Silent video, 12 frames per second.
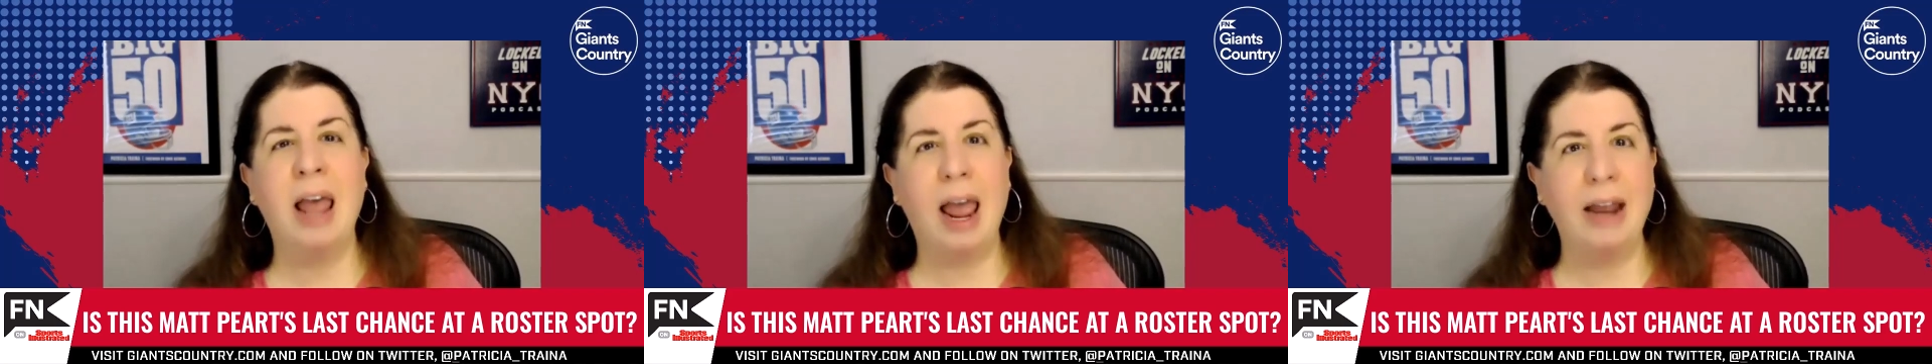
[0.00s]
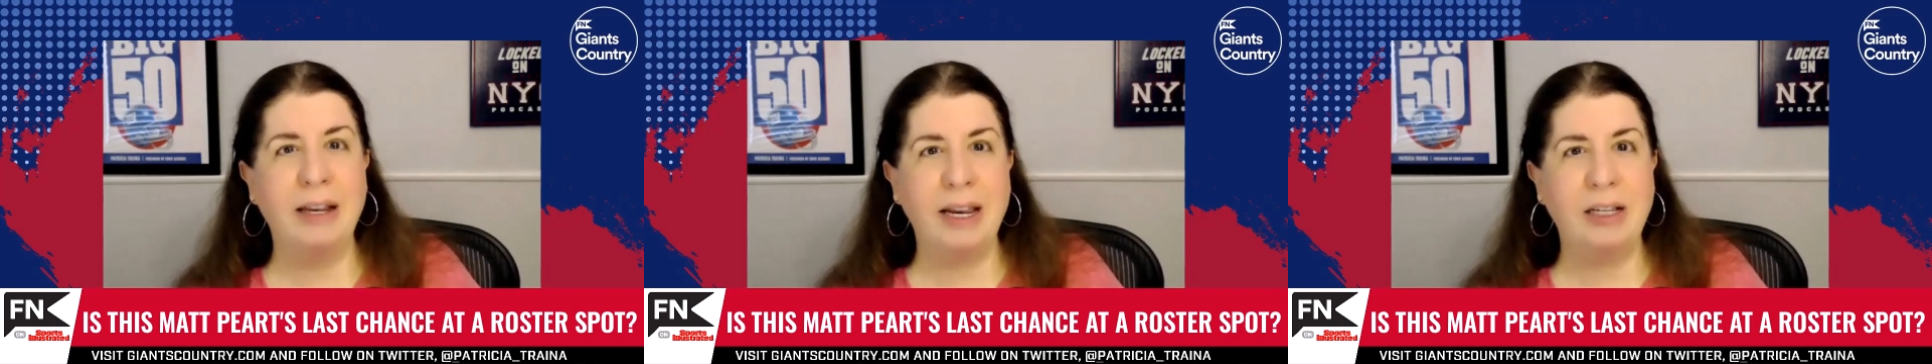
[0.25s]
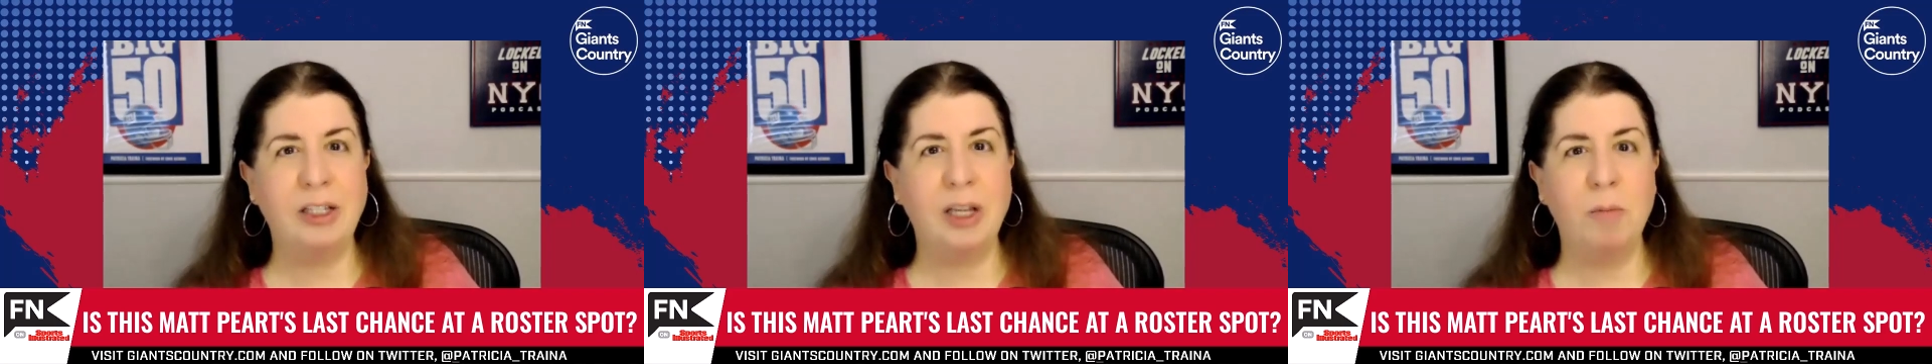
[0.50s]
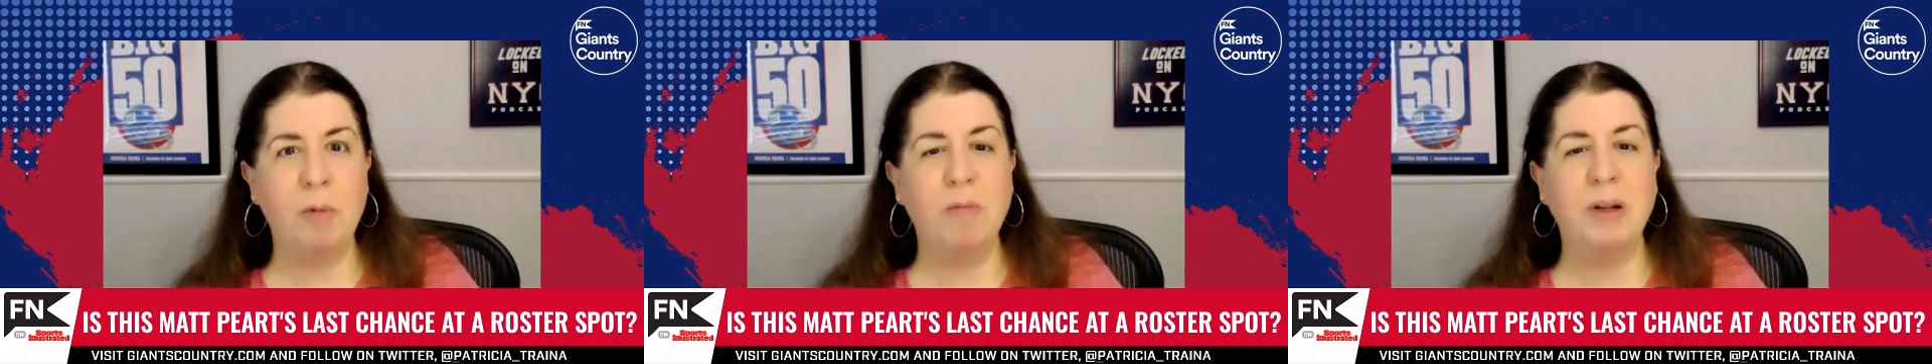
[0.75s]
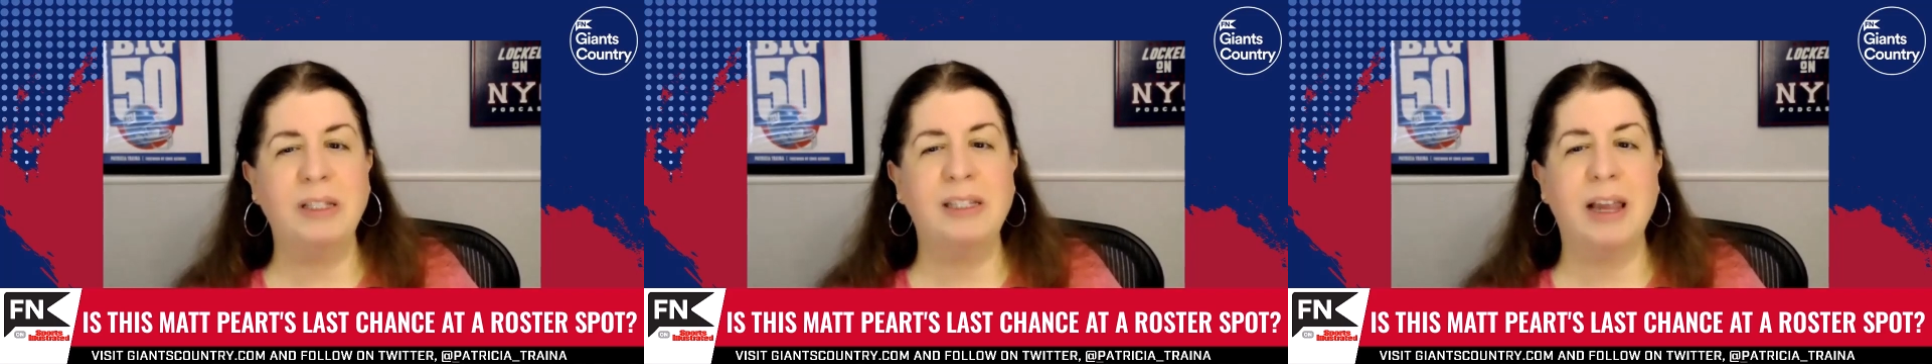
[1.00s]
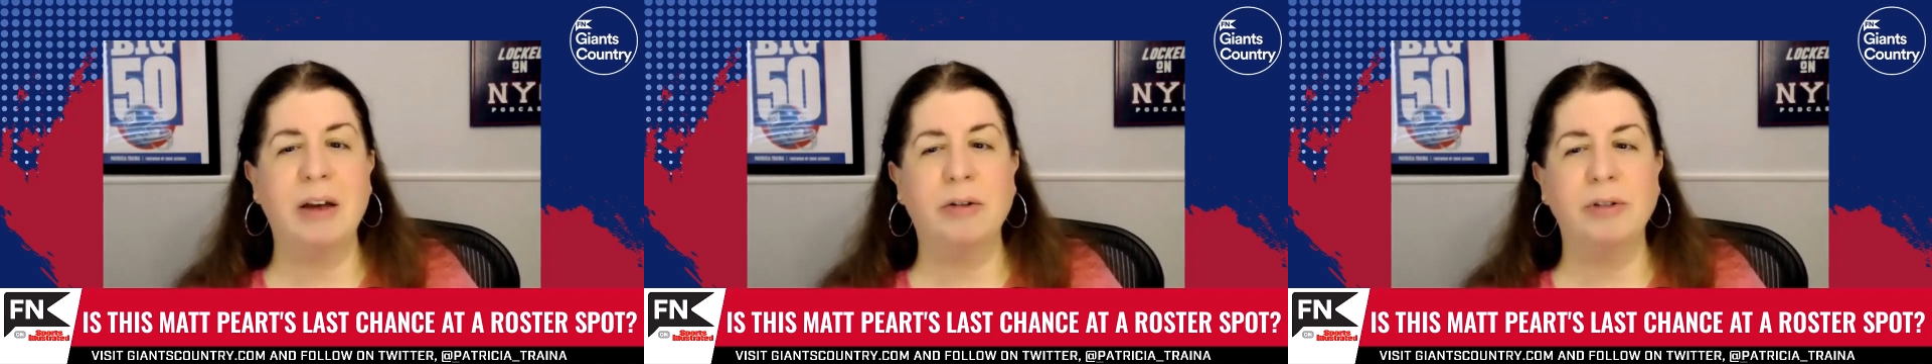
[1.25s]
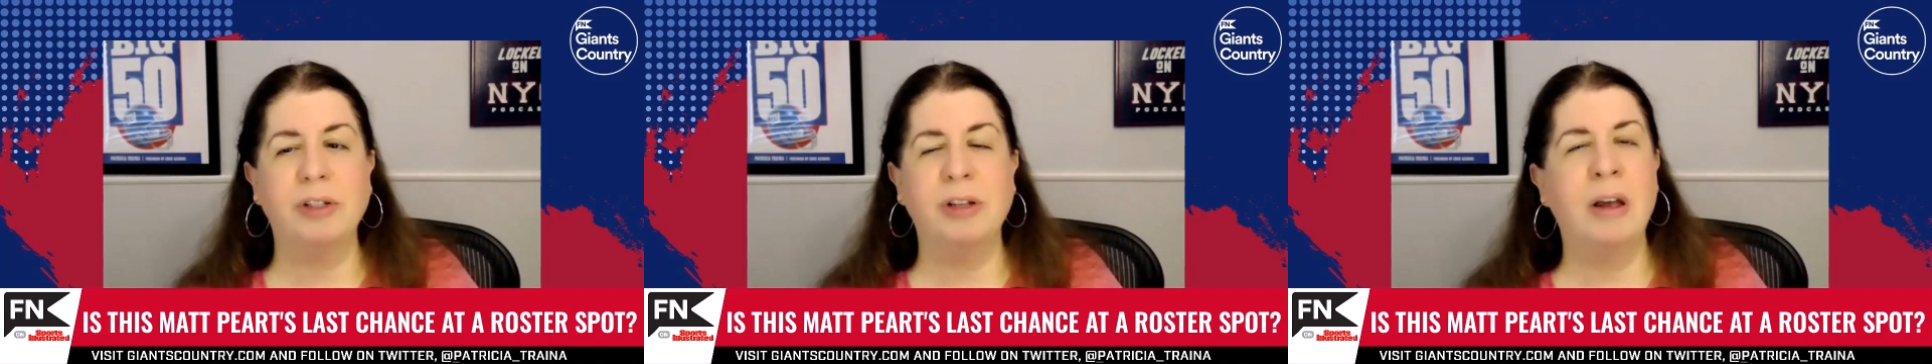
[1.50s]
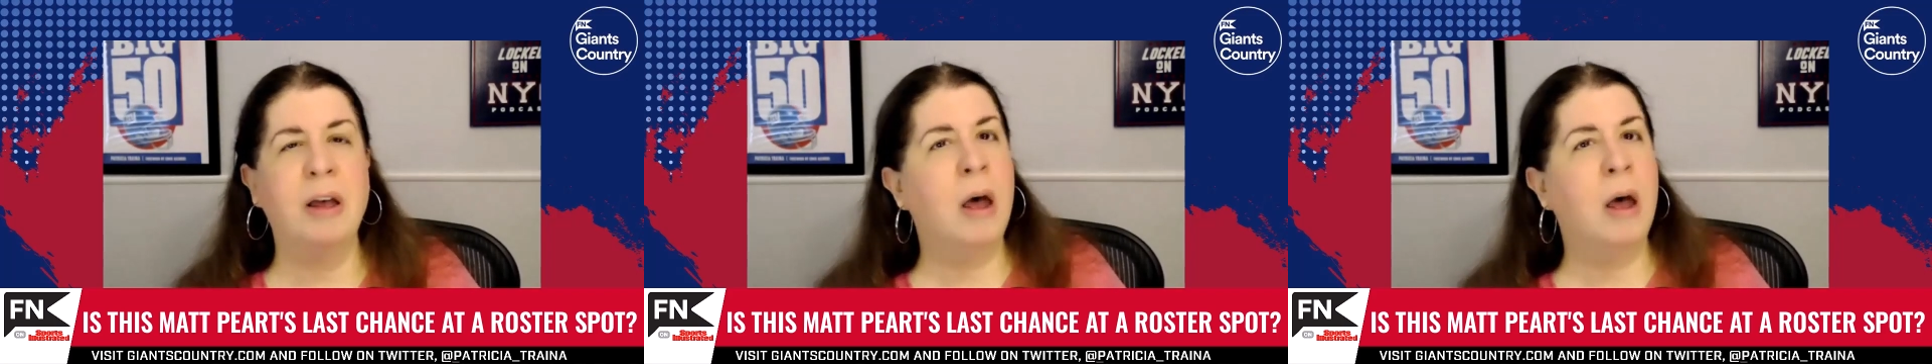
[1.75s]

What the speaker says: and decent movement skills.